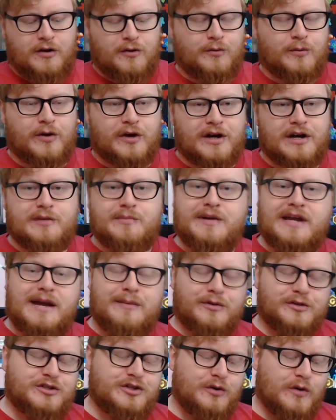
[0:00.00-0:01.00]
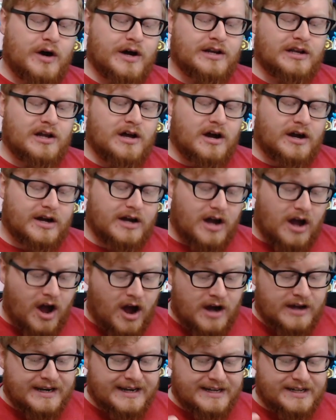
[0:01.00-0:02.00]
we're going to be able to unlock
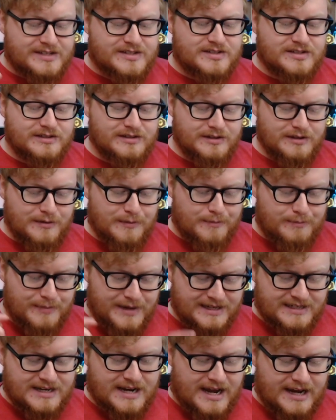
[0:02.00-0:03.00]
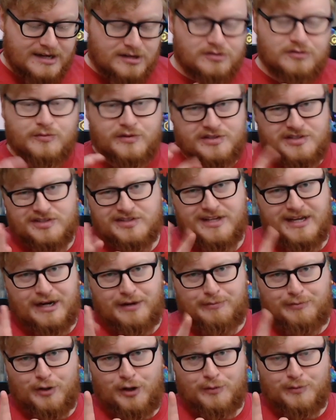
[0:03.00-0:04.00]
onyx, midnight, which is like a
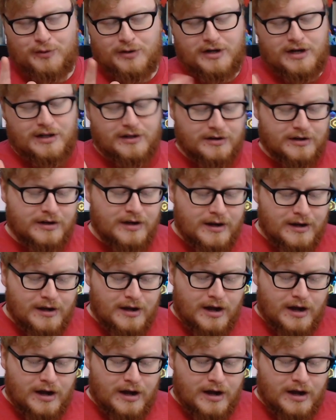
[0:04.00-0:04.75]
purple color,